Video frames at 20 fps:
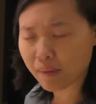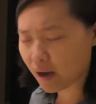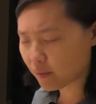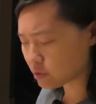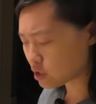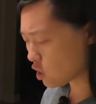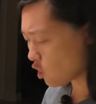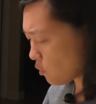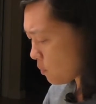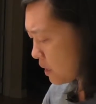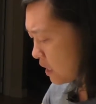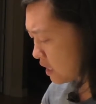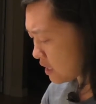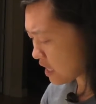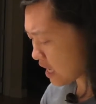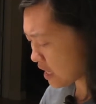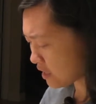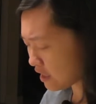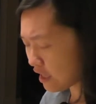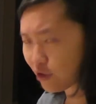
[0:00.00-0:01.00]
mom told me,
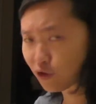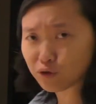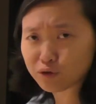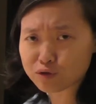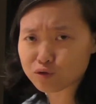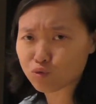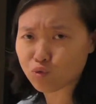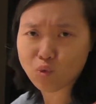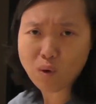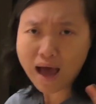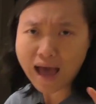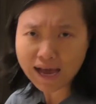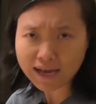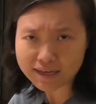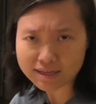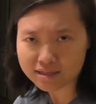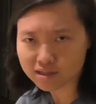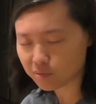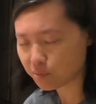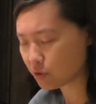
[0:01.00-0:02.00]
that they use
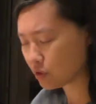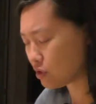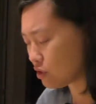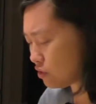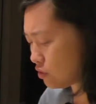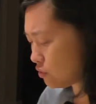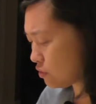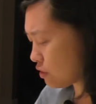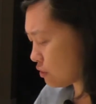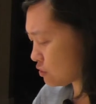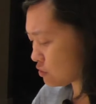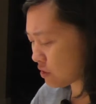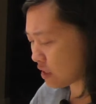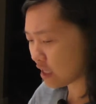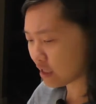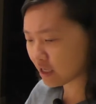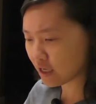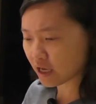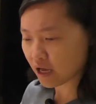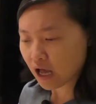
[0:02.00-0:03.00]
wax to put the noodles
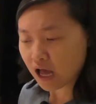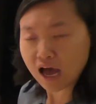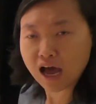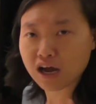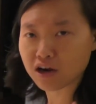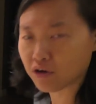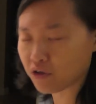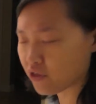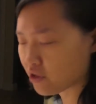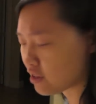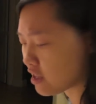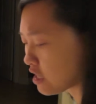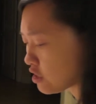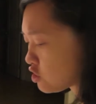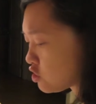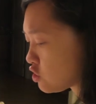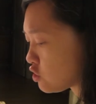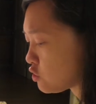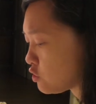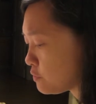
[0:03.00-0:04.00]
together. I don't think
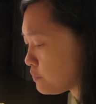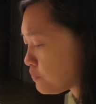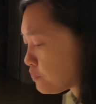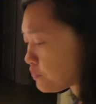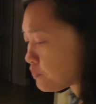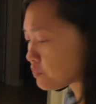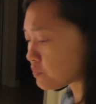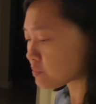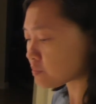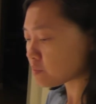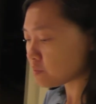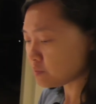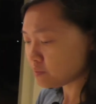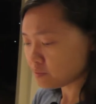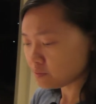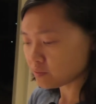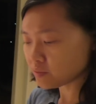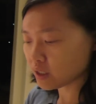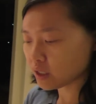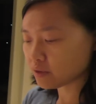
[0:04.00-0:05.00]
that's true.
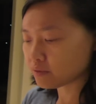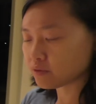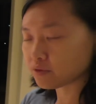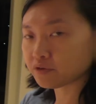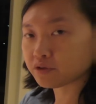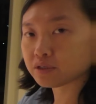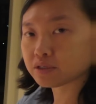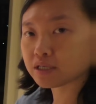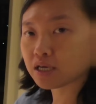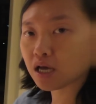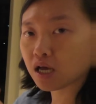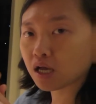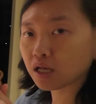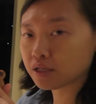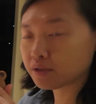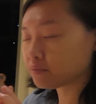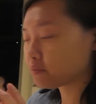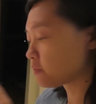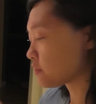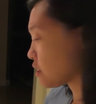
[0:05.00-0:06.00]

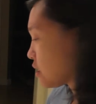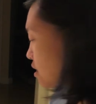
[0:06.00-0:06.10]
Done.